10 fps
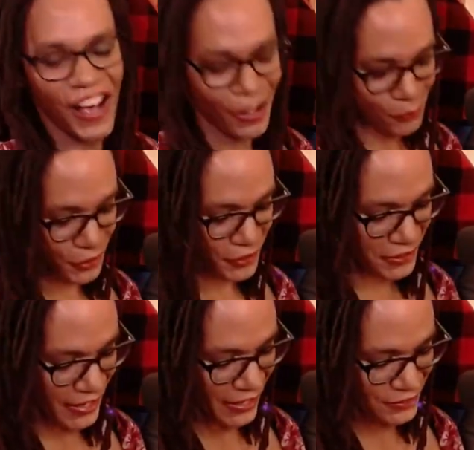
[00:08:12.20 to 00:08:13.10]
I'll work
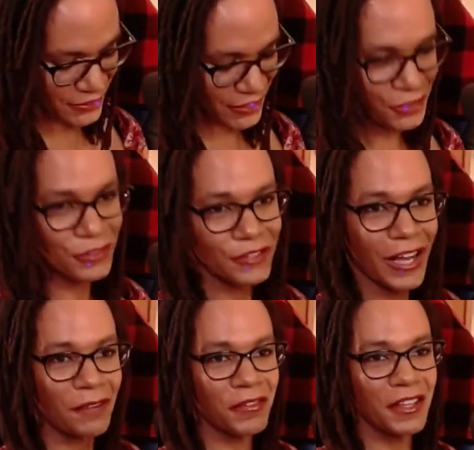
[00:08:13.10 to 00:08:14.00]
on that so that you
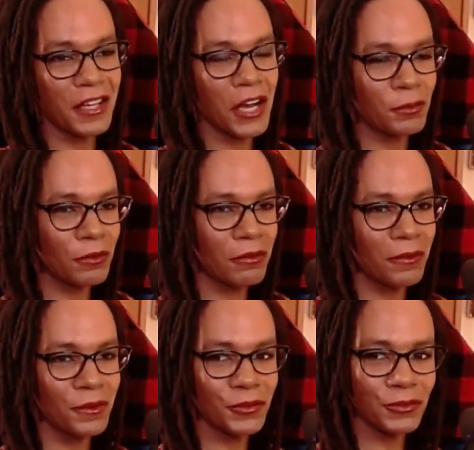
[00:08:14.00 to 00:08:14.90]
stop feeling comfortable
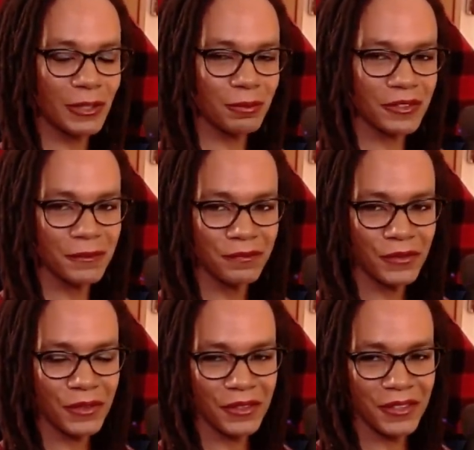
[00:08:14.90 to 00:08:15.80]
throwing those sweeps
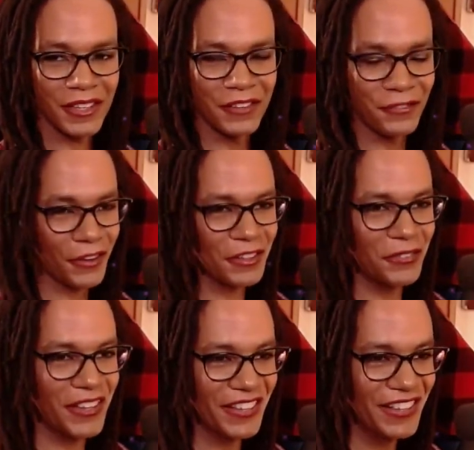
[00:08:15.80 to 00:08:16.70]
in front
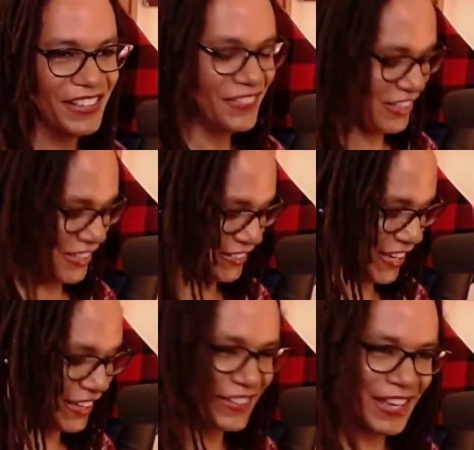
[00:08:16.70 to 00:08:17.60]
of me, because
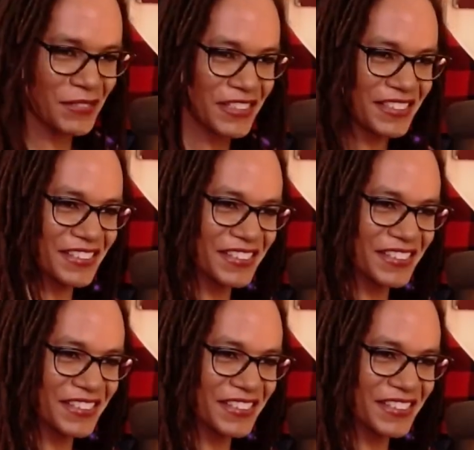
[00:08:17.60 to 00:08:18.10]
God damn it.